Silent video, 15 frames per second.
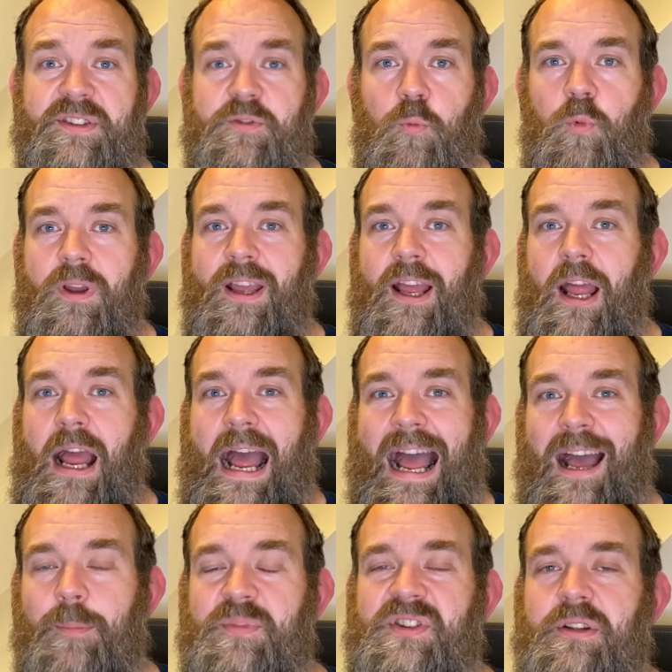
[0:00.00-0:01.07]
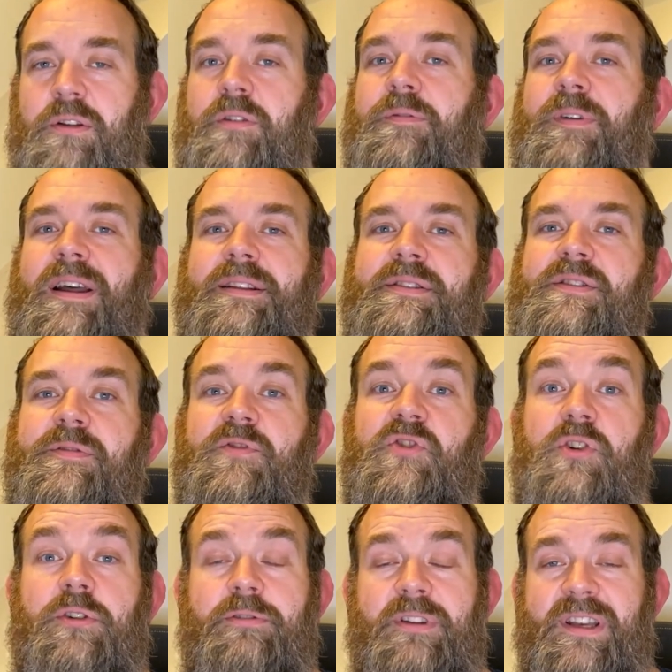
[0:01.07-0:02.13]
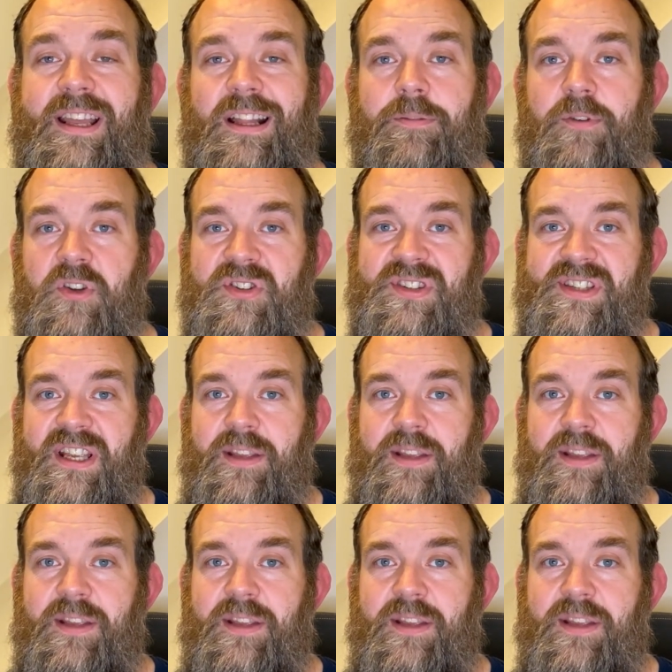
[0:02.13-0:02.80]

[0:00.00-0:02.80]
we're absolute fans of Tucker and Dale vs.